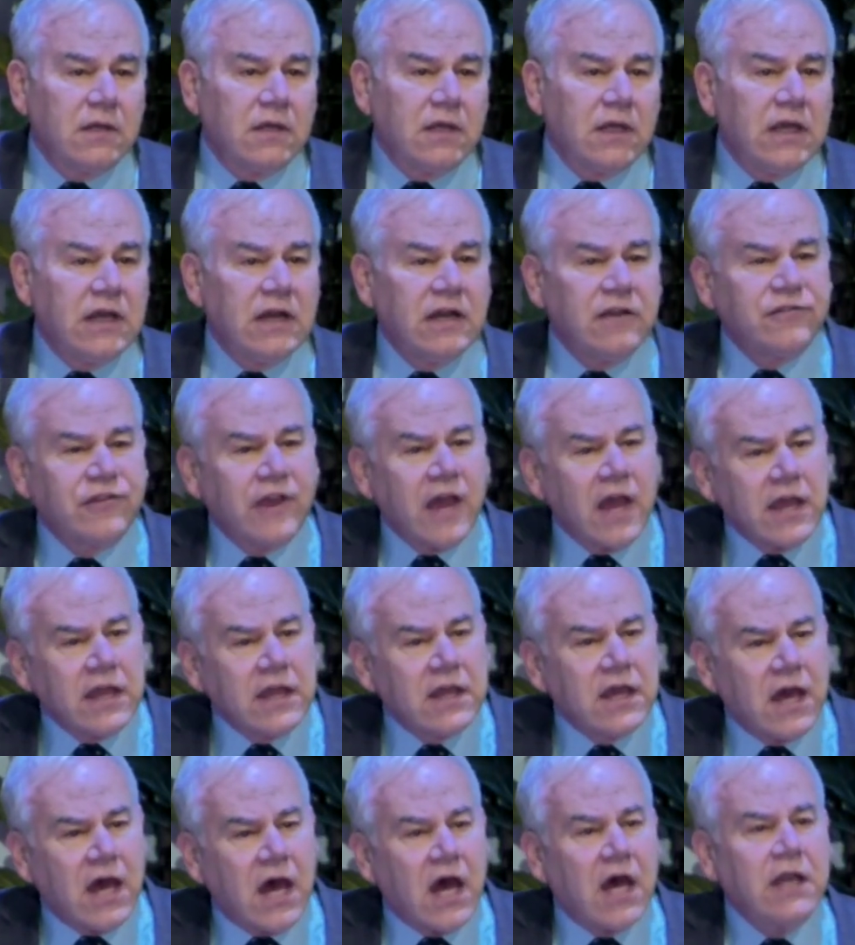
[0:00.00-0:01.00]
And as I
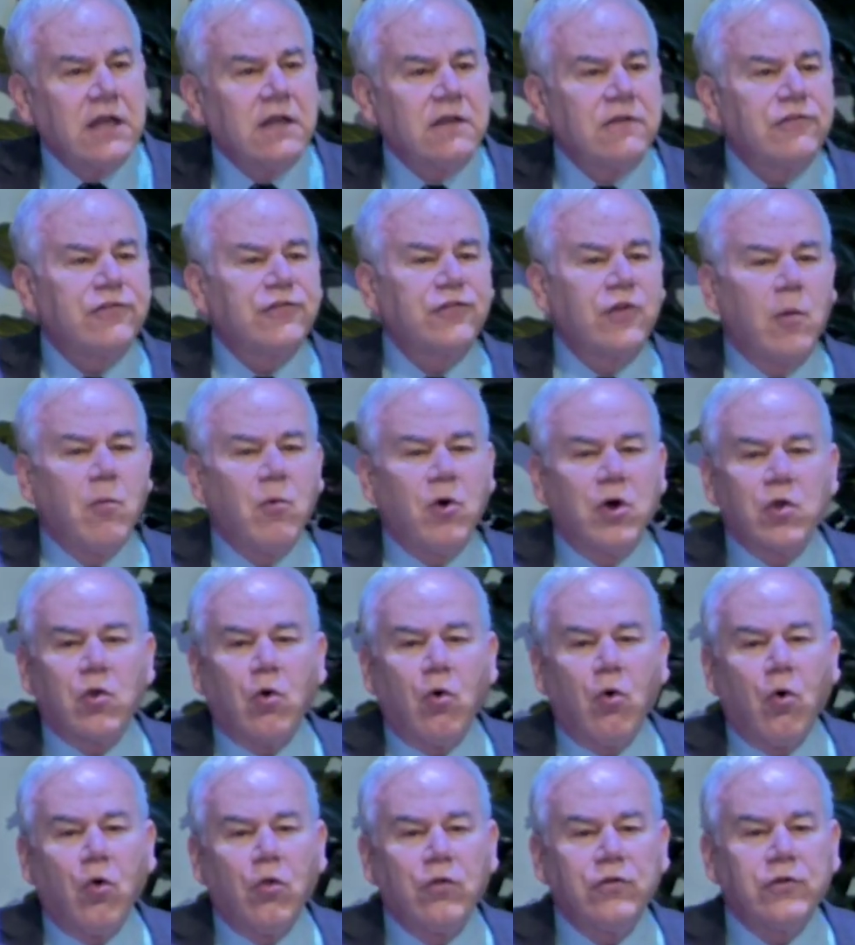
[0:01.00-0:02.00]
got somewhat
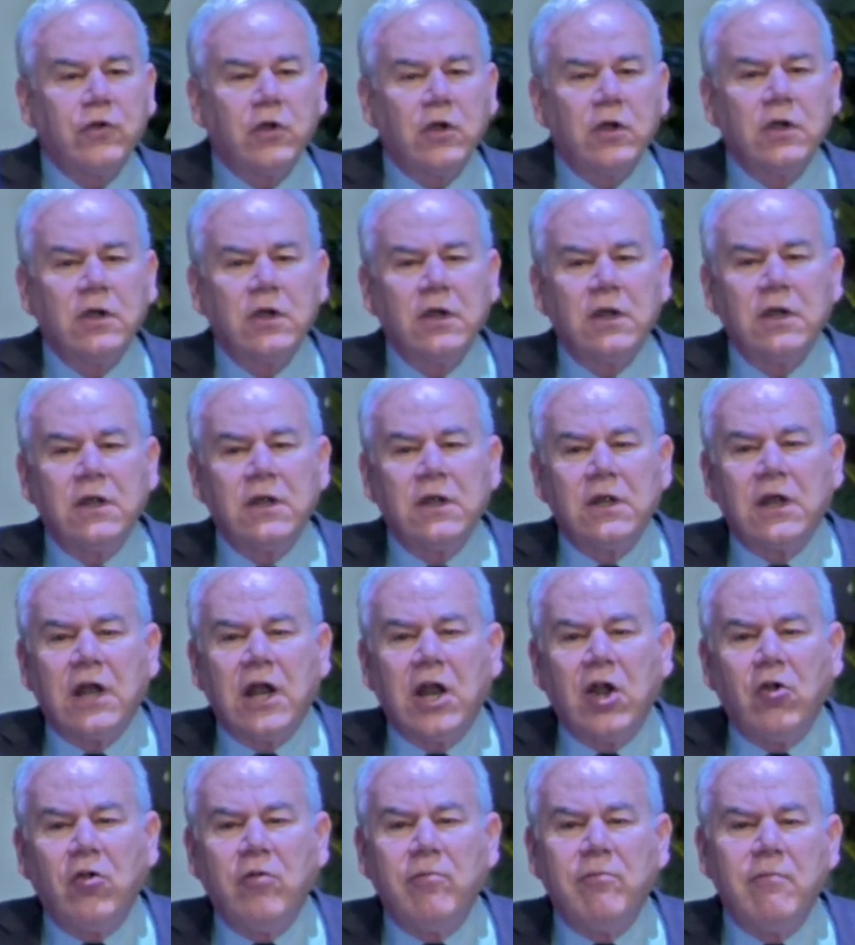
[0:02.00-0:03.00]
older,
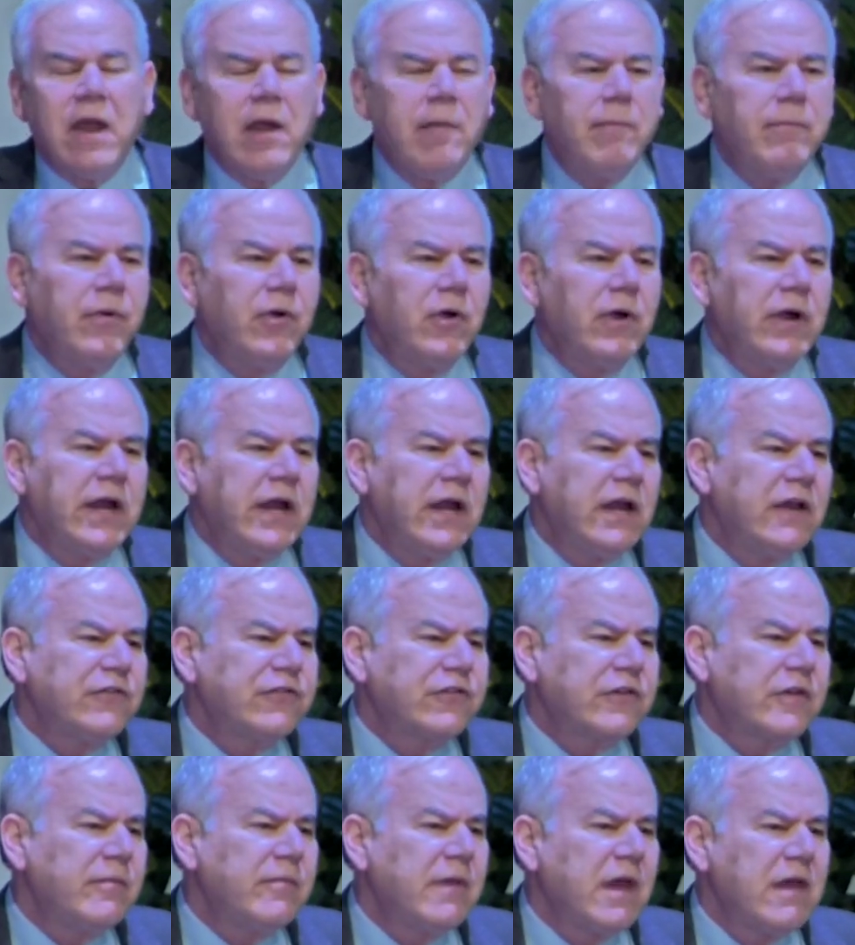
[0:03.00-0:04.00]
I remember
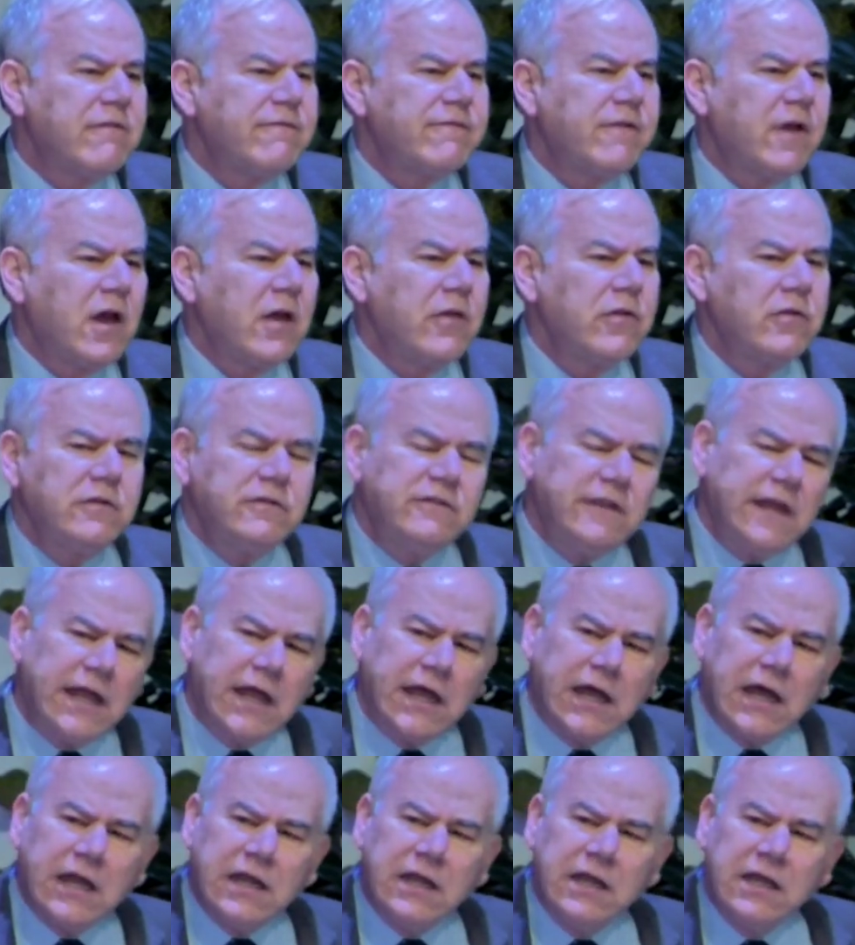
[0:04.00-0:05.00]
asking my father,
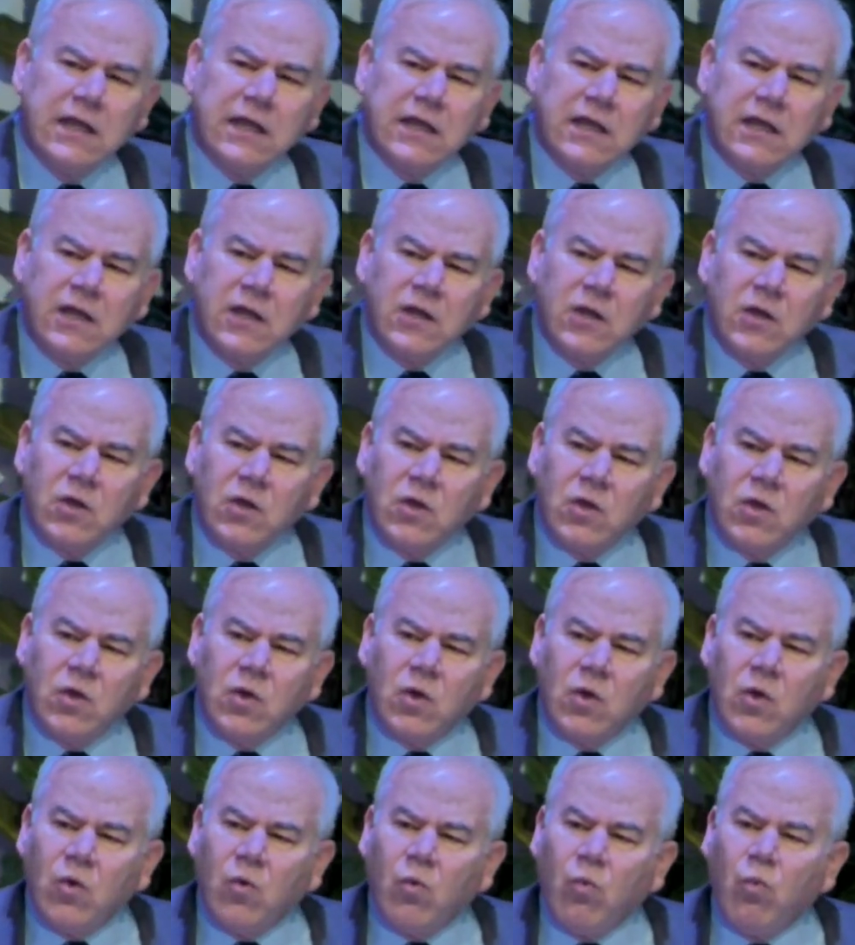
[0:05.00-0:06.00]
Dad,
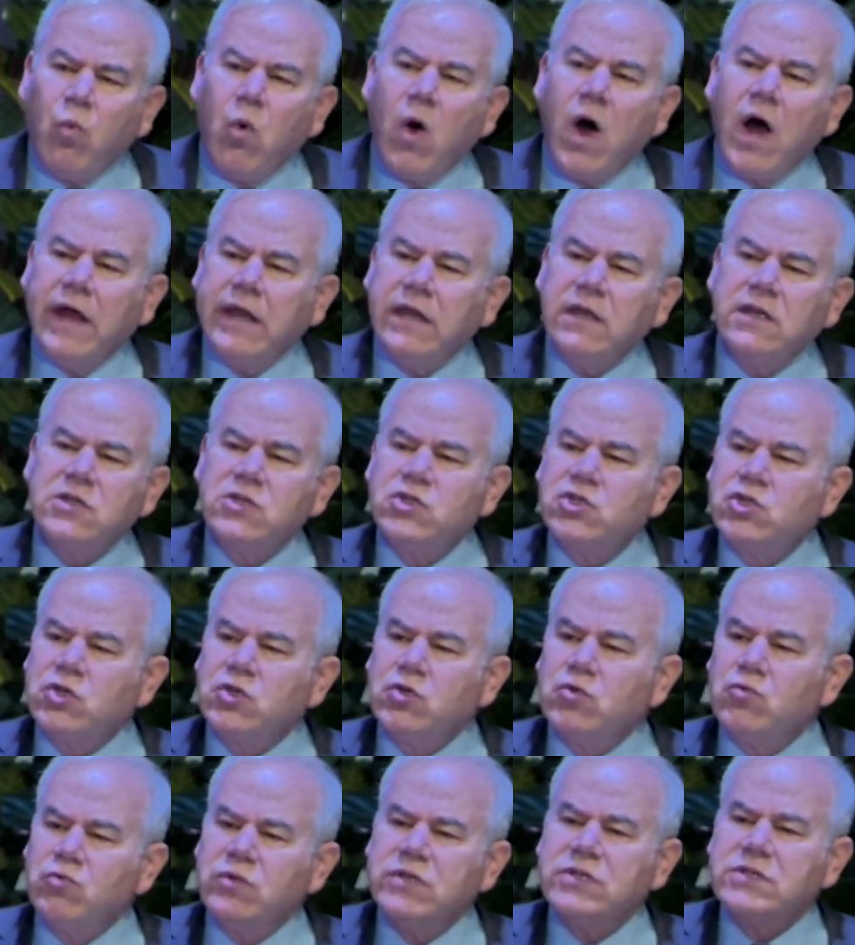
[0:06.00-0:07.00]
why did
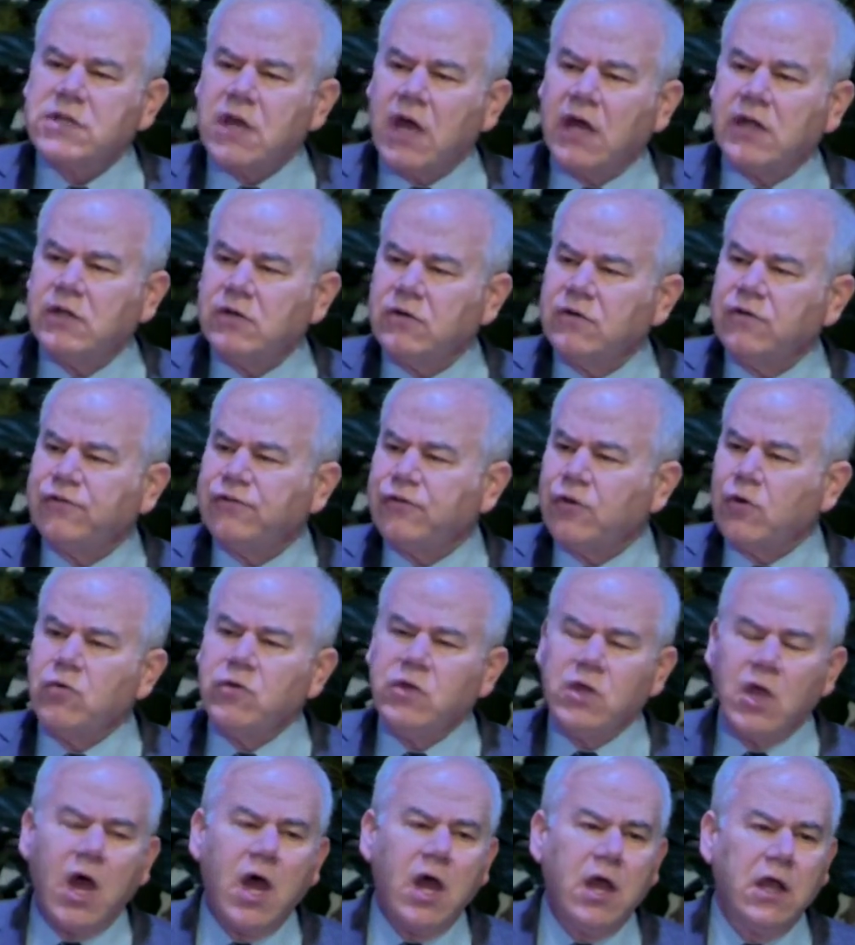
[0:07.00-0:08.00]
you retire so
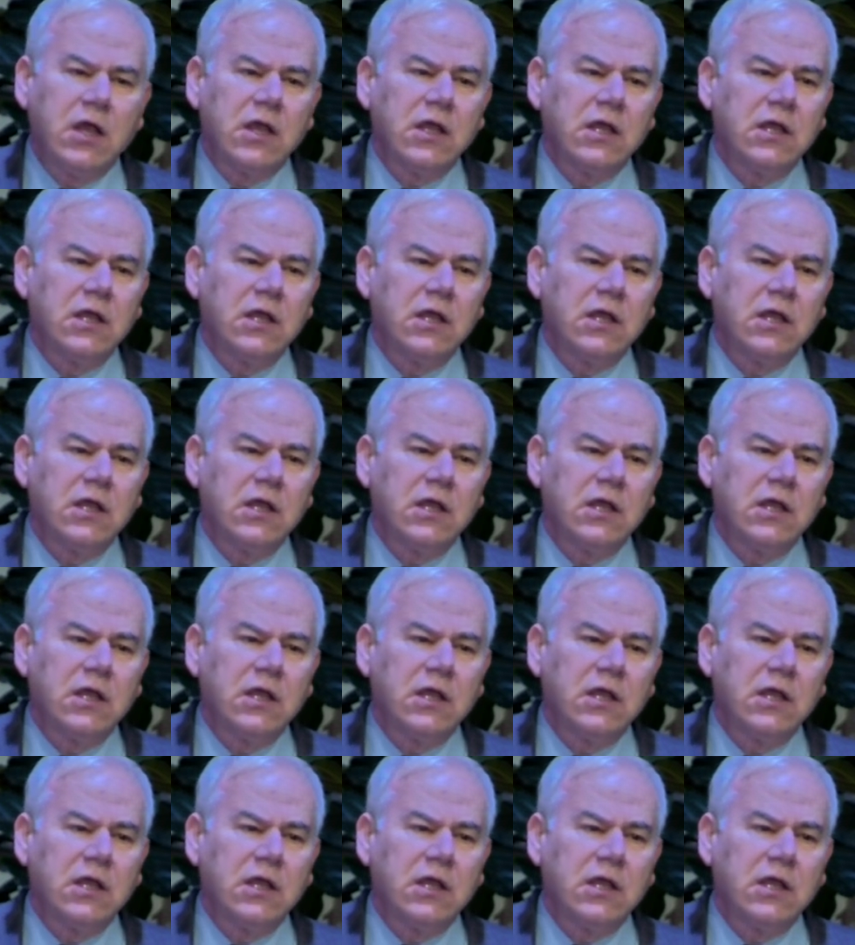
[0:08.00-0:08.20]
young?